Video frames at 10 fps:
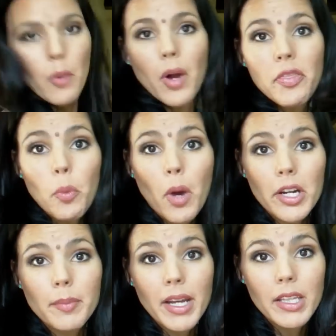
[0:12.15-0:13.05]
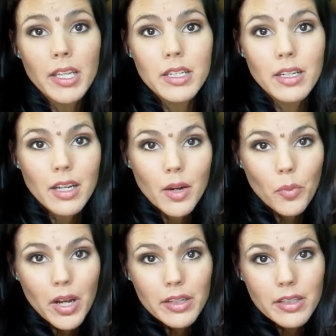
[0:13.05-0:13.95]
I want the watermelon.
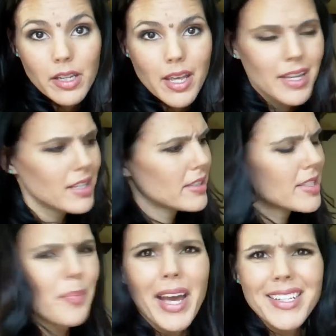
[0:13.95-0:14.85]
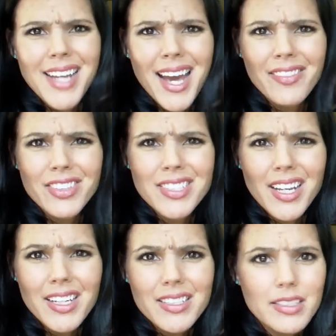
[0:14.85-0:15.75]
Is it bad to
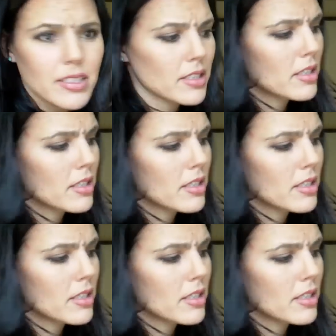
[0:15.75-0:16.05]
advertise?